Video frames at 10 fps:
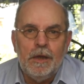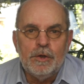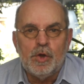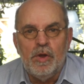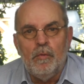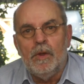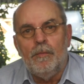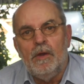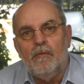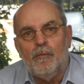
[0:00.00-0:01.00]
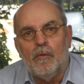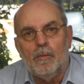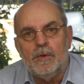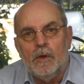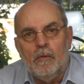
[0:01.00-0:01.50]
so you will be
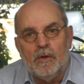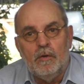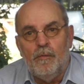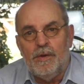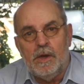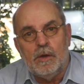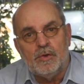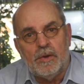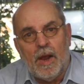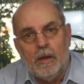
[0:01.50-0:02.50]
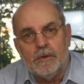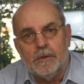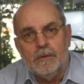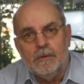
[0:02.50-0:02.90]
informed when new videos are out.